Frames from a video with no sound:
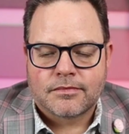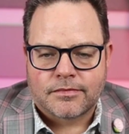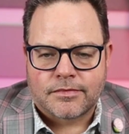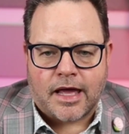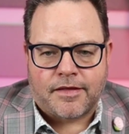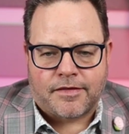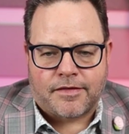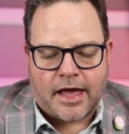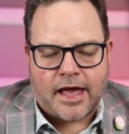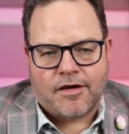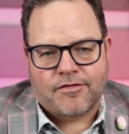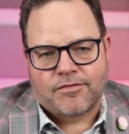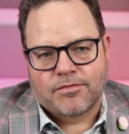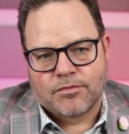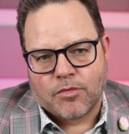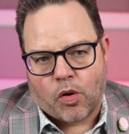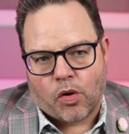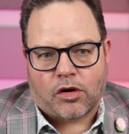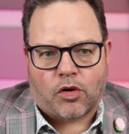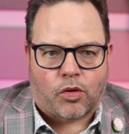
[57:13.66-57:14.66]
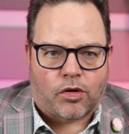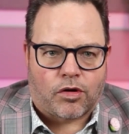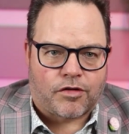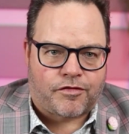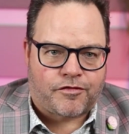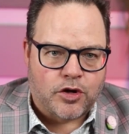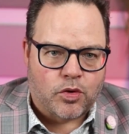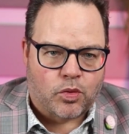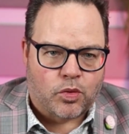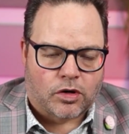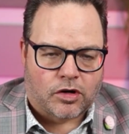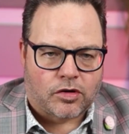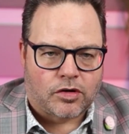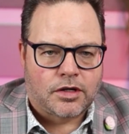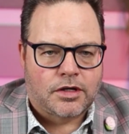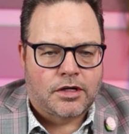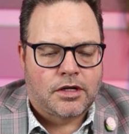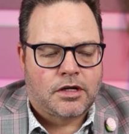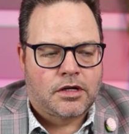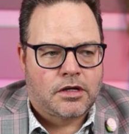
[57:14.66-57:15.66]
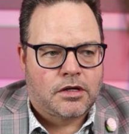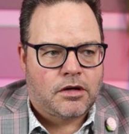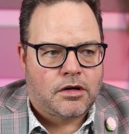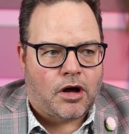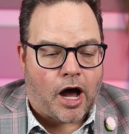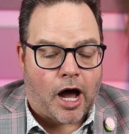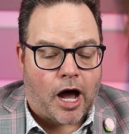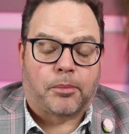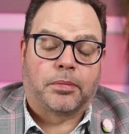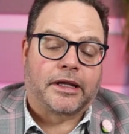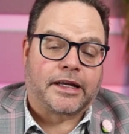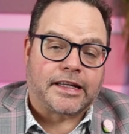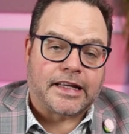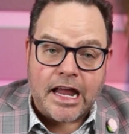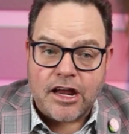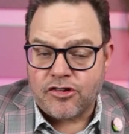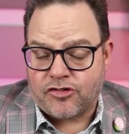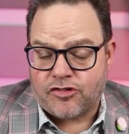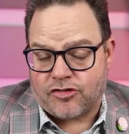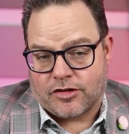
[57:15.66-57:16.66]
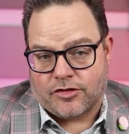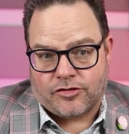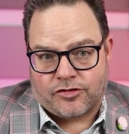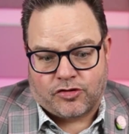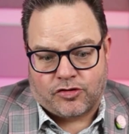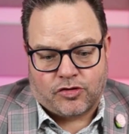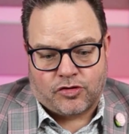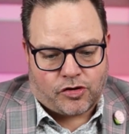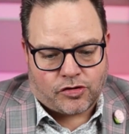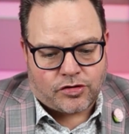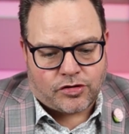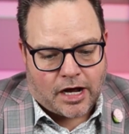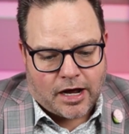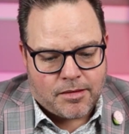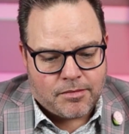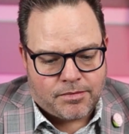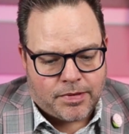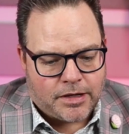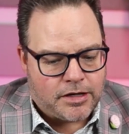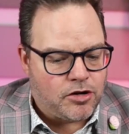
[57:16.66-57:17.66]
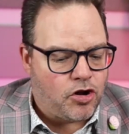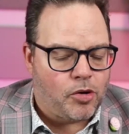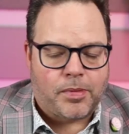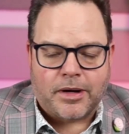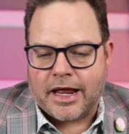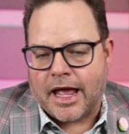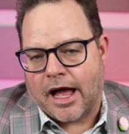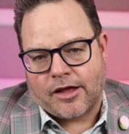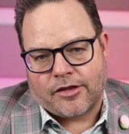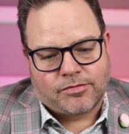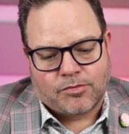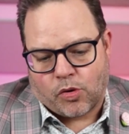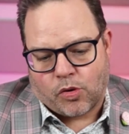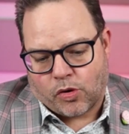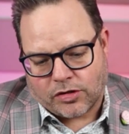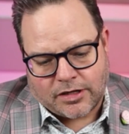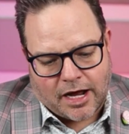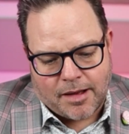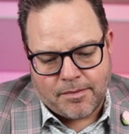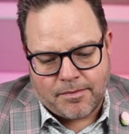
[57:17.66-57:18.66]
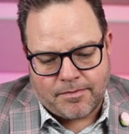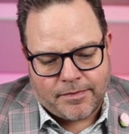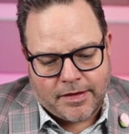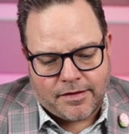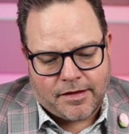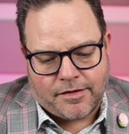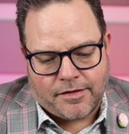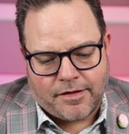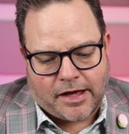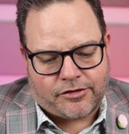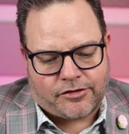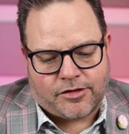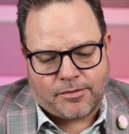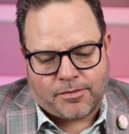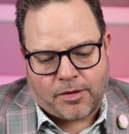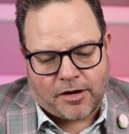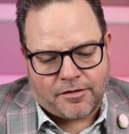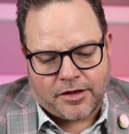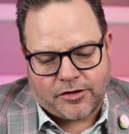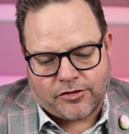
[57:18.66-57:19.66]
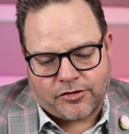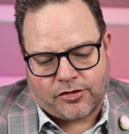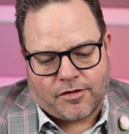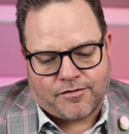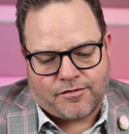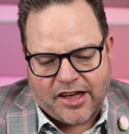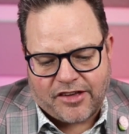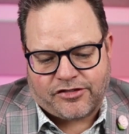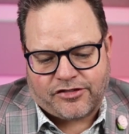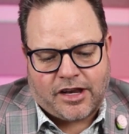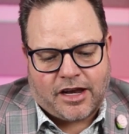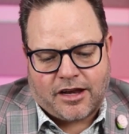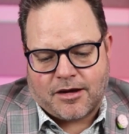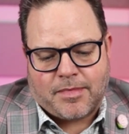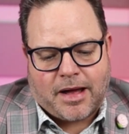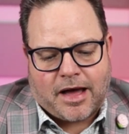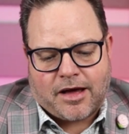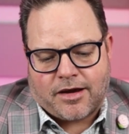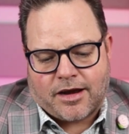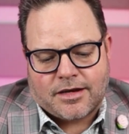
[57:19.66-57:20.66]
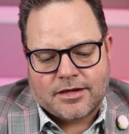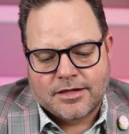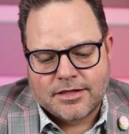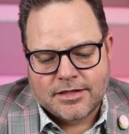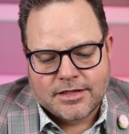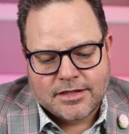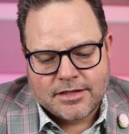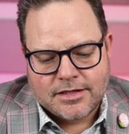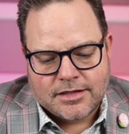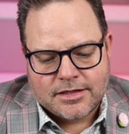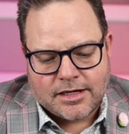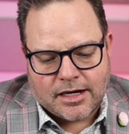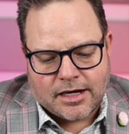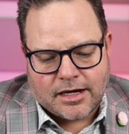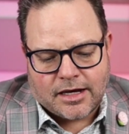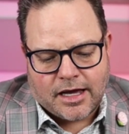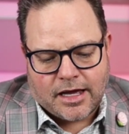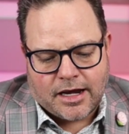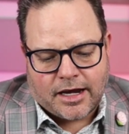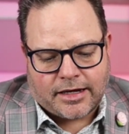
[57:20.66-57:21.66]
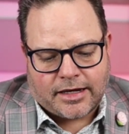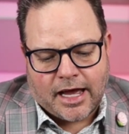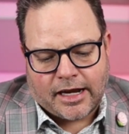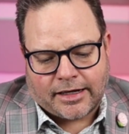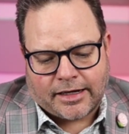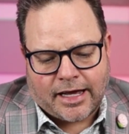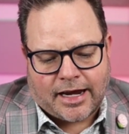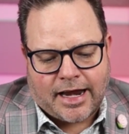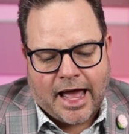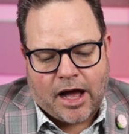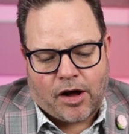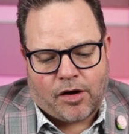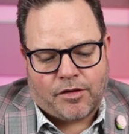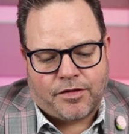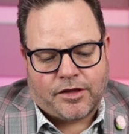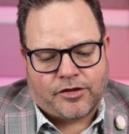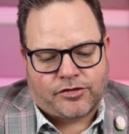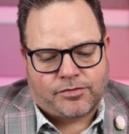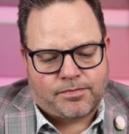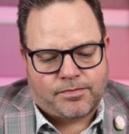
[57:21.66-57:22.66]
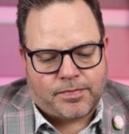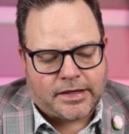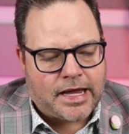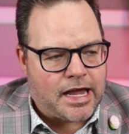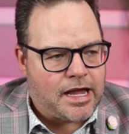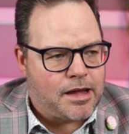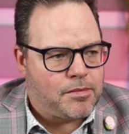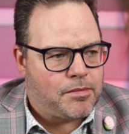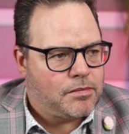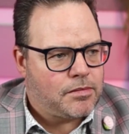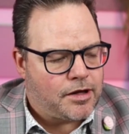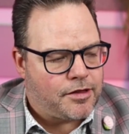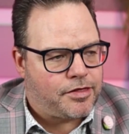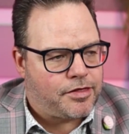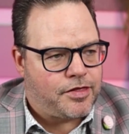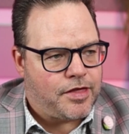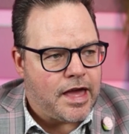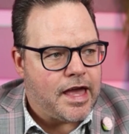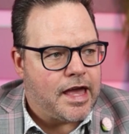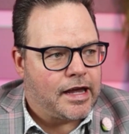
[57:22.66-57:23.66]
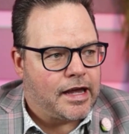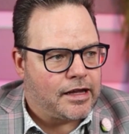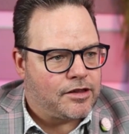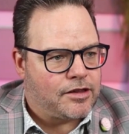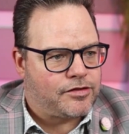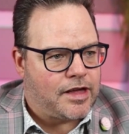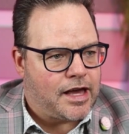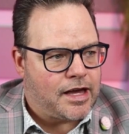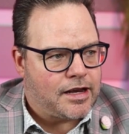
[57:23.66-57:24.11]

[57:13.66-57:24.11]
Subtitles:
They have more or fewer obligations to their time, but nobody has more time. And that's the part that's so fascinating about it. And again, kind of how this became a thing is that,